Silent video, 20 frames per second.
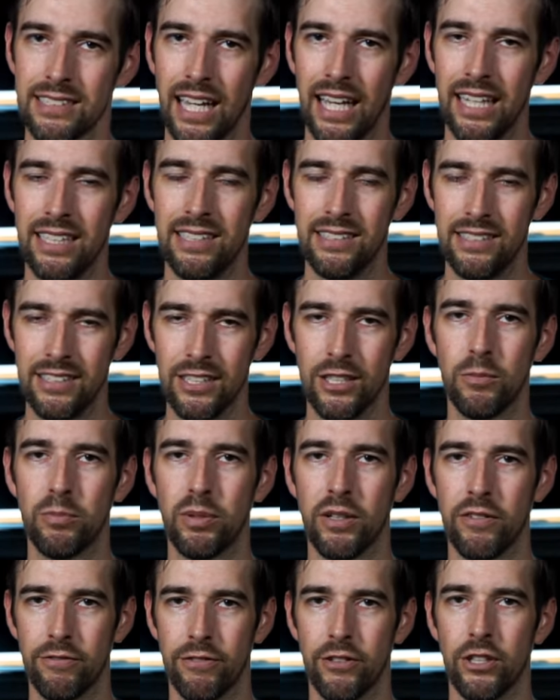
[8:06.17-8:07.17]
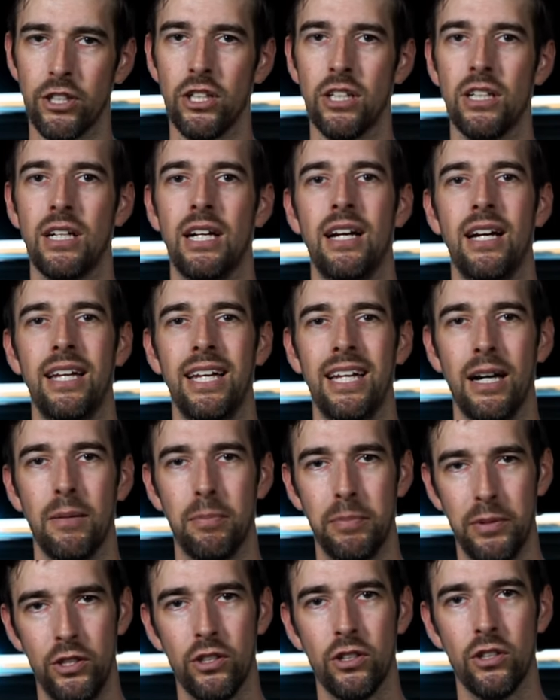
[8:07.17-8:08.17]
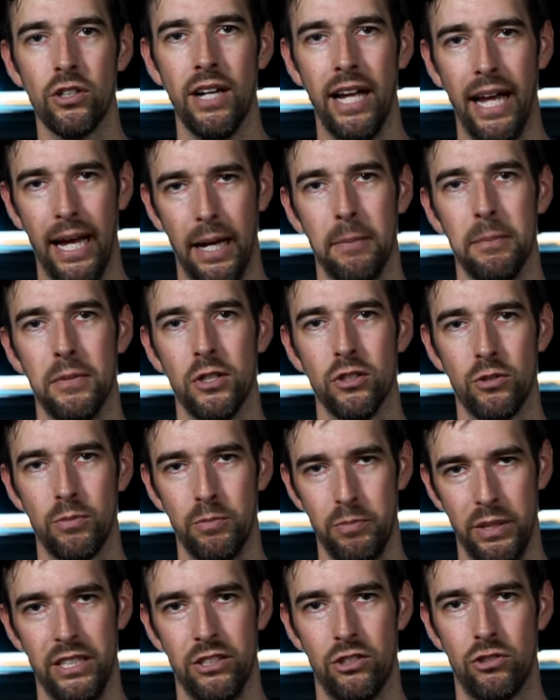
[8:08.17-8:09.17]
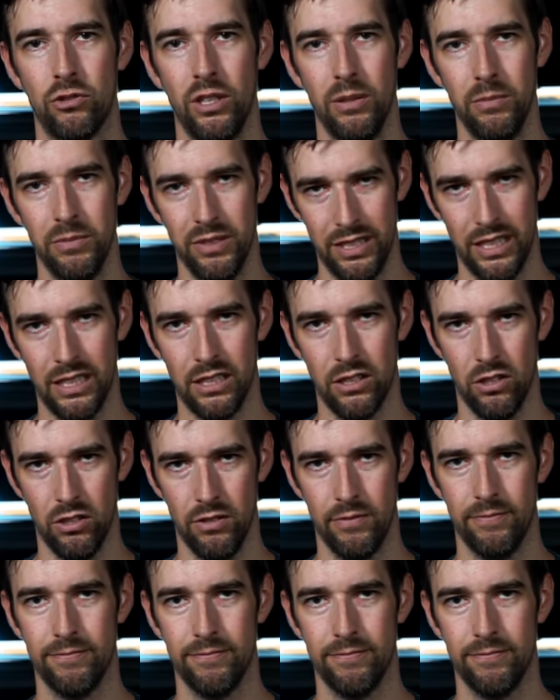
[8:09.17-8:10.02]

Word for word: I still prefer a pure Atmos bitstream signal.